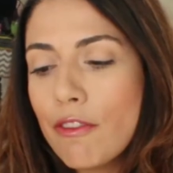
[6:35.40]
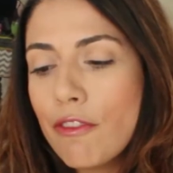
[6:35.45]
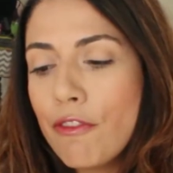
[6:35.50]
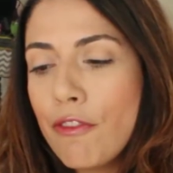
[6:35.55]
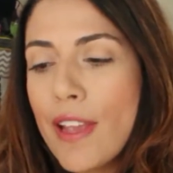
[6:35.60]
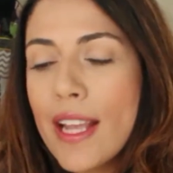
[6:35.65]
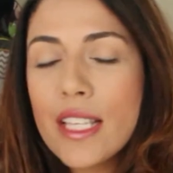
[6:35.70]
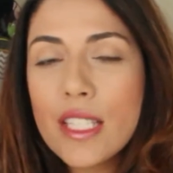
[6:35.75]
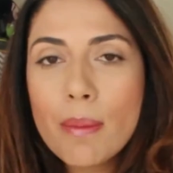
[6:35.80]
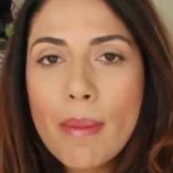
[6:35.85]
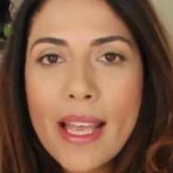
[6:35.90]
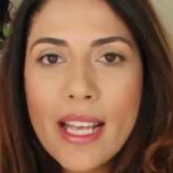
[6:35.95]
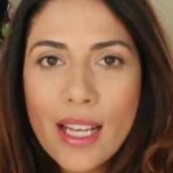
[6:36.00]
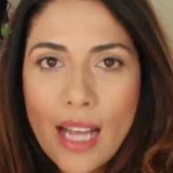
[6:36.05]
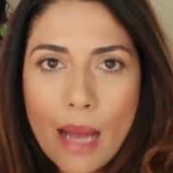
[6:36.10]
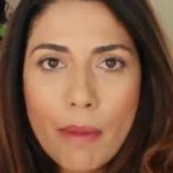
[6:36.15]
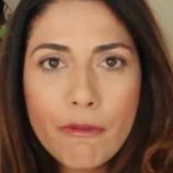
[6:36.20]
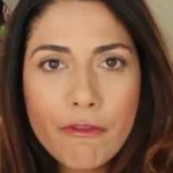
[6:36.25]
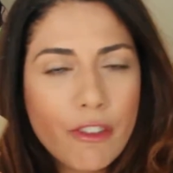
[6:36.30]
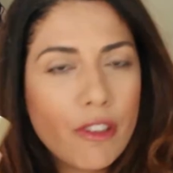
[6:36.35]
Fix
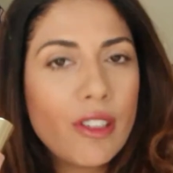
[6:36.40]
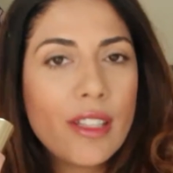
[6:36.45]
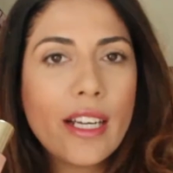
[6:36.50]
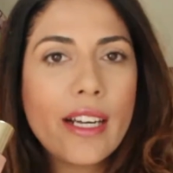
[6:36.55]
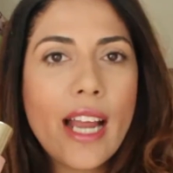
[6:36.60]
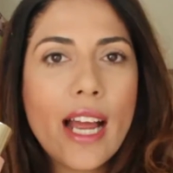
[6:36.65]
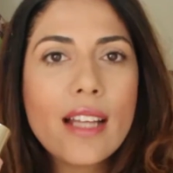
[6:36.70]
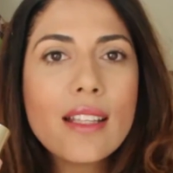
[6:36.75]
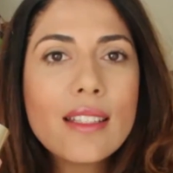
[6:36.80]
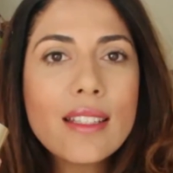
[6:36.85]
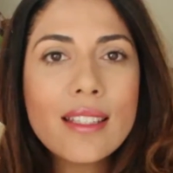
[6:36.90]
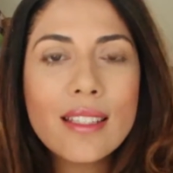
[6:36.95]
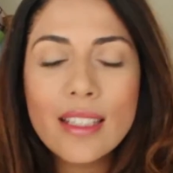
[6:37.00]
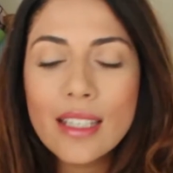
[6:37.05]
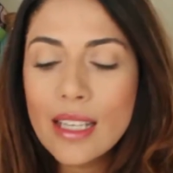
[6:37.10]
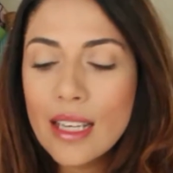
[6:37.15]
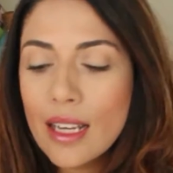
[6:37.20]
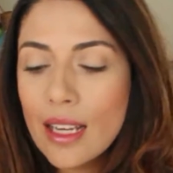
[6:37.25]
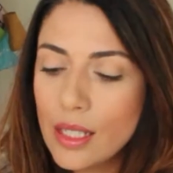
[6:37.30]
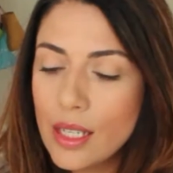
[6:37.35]
Makeup from Clarins.
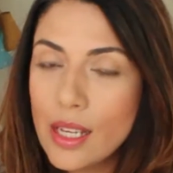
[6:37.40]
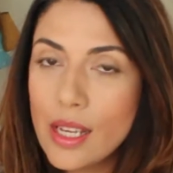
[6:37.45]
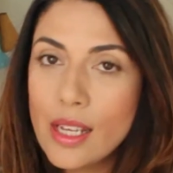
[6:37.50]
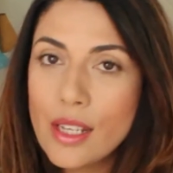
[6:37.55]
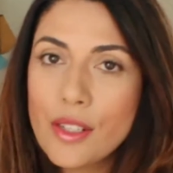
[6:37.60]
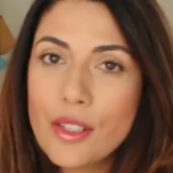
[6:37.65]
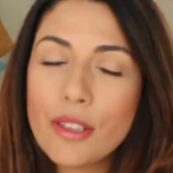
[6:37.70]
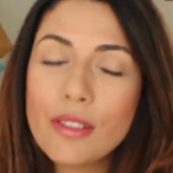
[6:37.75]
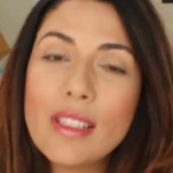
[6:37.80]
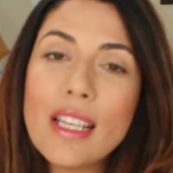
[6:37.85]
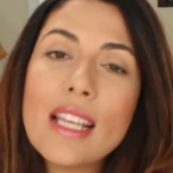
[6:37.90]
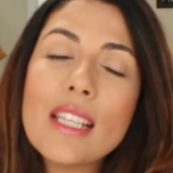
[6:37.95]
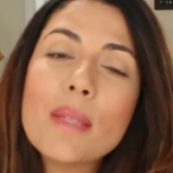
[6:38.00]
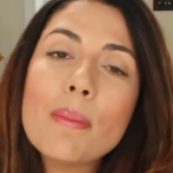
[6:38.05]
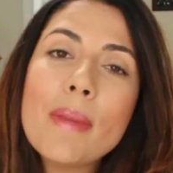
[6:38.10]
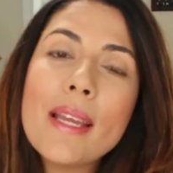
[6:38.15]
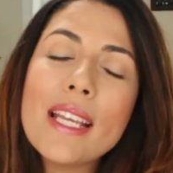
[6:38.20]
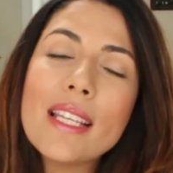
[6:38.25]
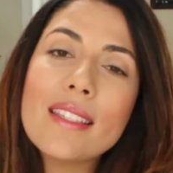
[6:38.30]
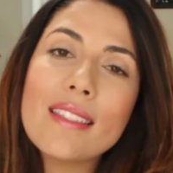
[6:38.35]
So this
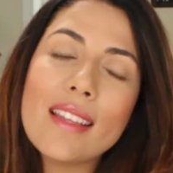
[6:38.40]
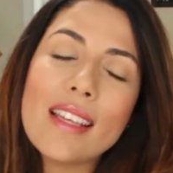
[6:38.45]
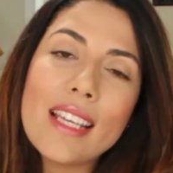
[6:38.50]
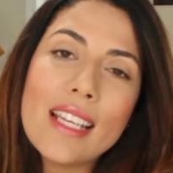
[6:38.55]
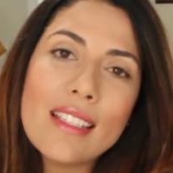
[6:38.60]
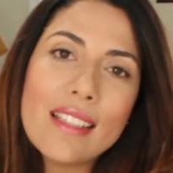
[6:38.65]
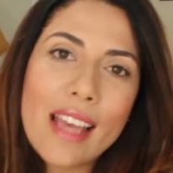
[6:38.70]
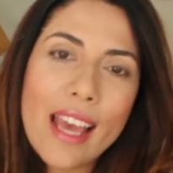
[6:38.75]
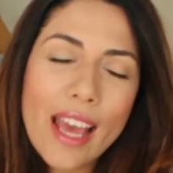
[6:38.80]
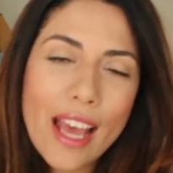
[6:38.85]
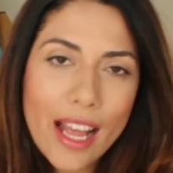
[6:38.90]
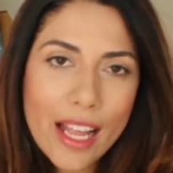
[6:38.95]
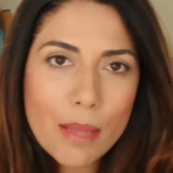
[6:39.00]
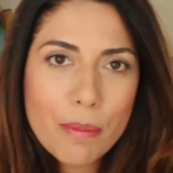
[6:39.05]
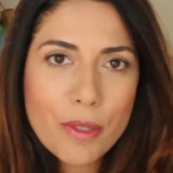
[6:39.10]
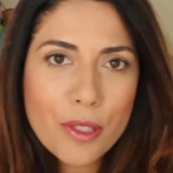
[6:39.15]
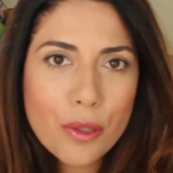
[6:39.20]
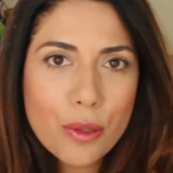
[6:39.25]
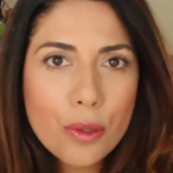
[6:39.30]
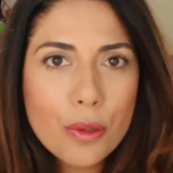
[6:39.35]
means it
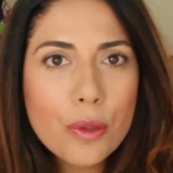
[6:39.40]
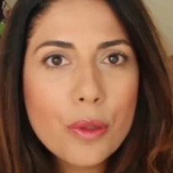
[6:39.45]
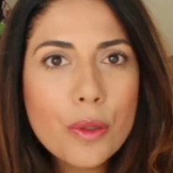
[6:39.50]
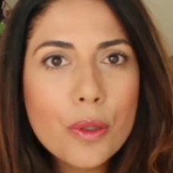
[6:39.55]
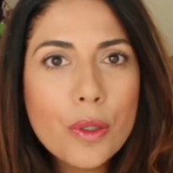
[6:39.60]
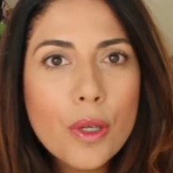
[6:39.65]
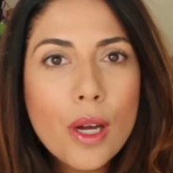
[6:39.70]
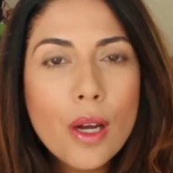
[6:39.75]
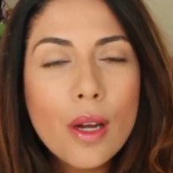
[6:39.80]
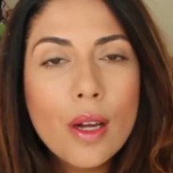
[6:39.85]
helps to